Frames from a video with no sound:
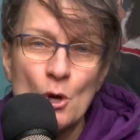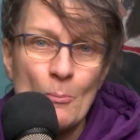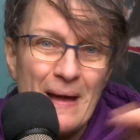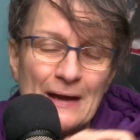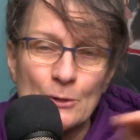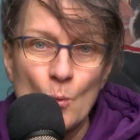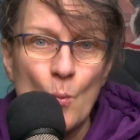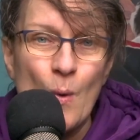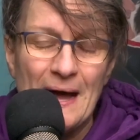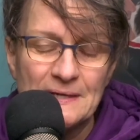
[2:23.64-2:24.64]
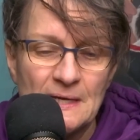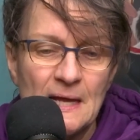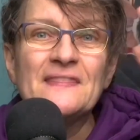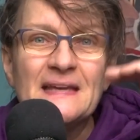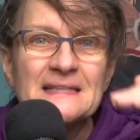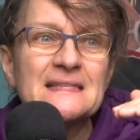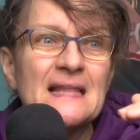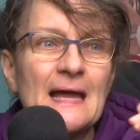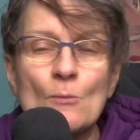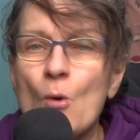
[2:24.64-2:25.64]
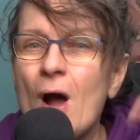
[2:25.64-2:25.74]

no matter what. Things like